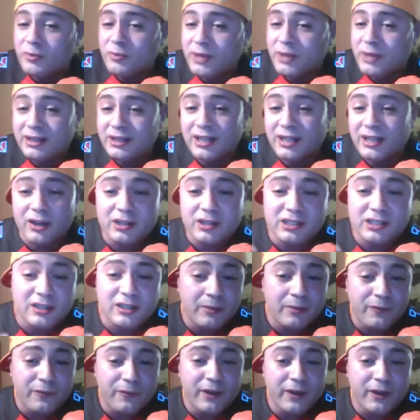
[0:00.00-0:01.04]
There are some
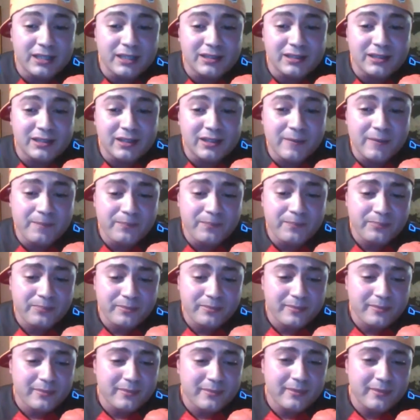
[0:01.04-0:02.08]
fights
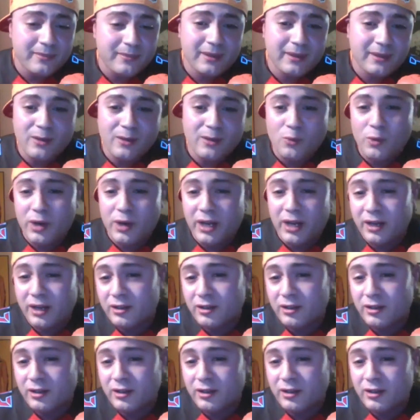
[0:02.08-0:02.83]
where